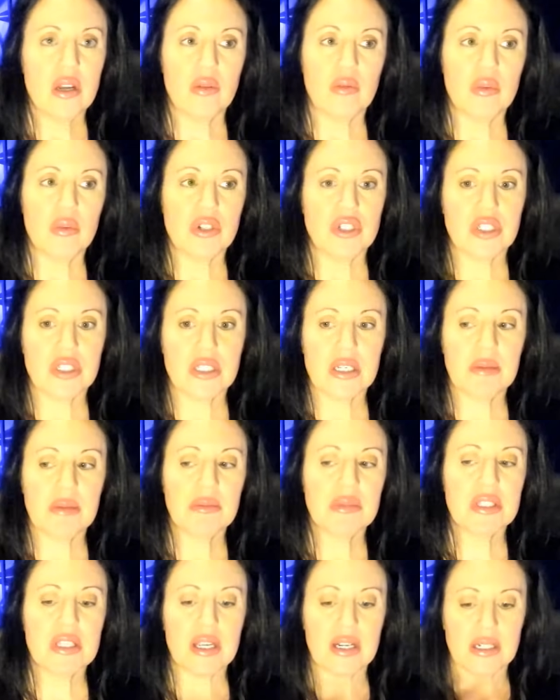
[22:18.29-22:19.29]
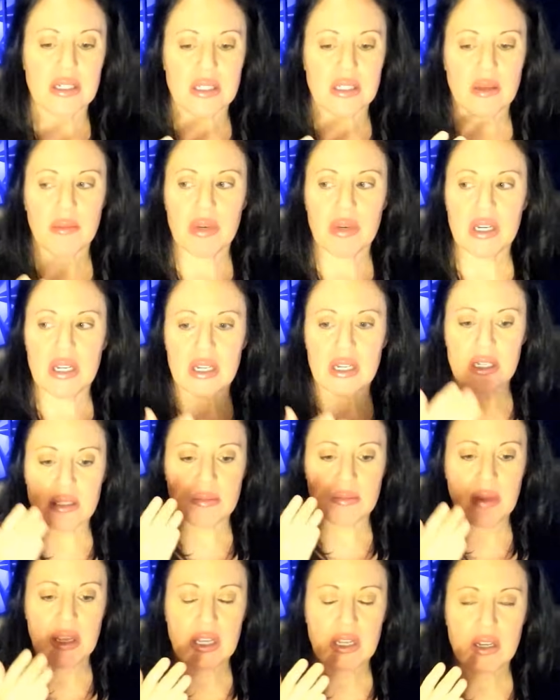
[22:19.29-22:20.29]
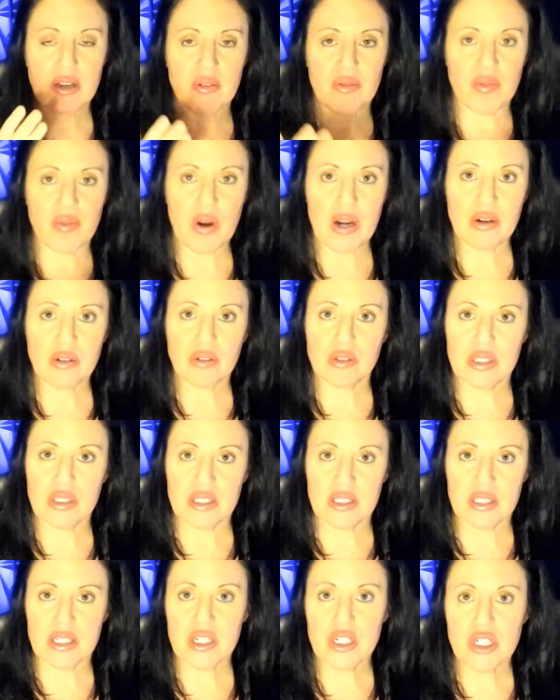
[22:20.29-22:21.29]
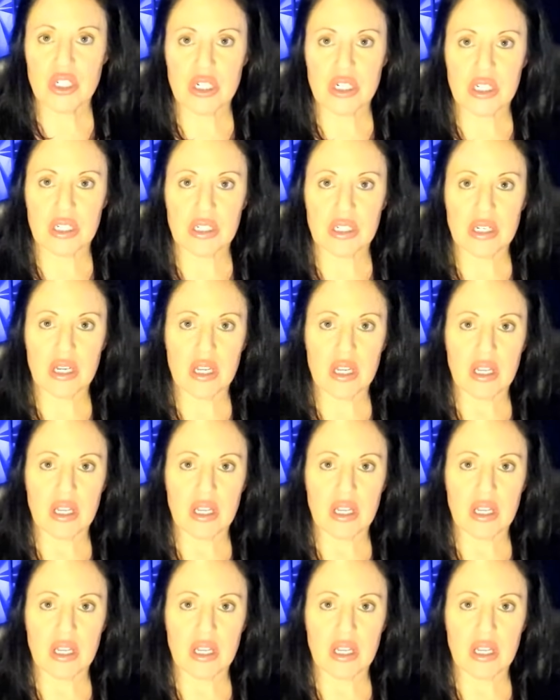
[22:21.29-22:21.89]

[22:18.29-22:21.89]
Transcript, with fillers: which seems like somebody is making a final decision